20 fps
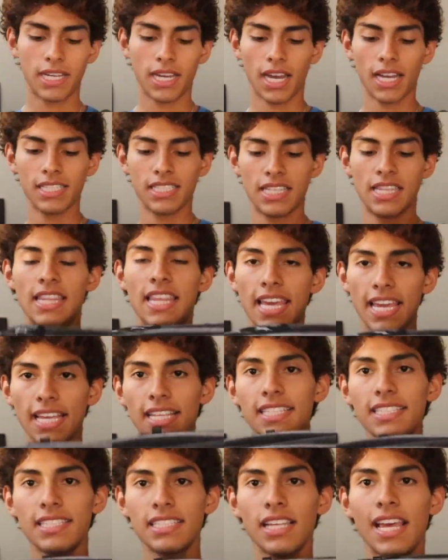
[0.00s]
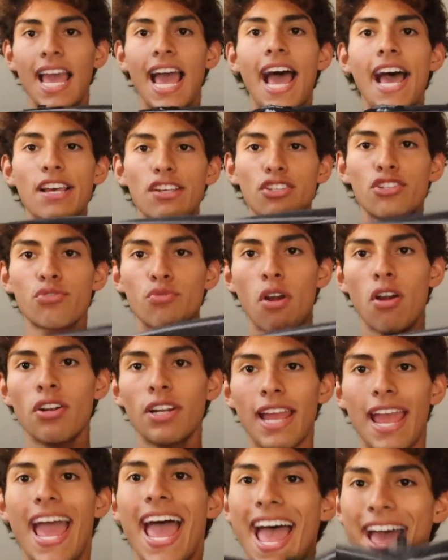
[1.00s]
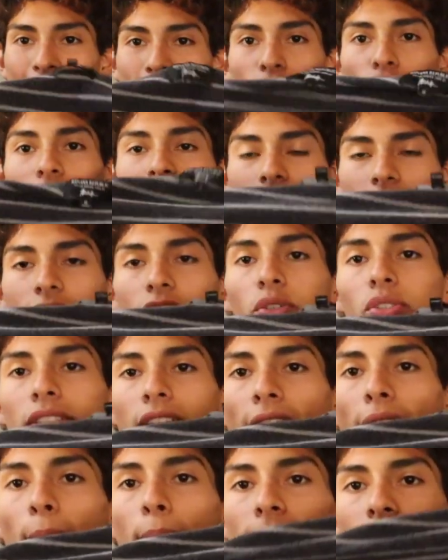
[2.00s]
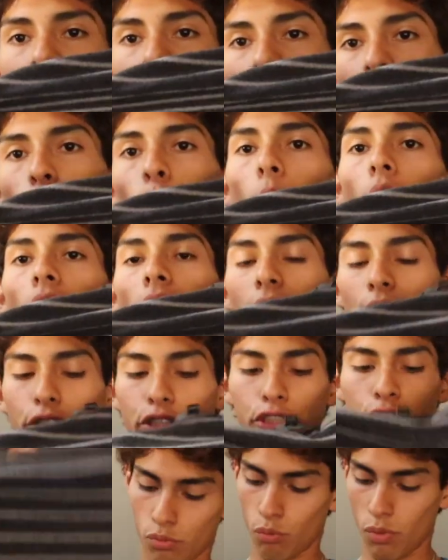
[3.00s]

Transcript: Because this has shrunk every single time it's in the wash.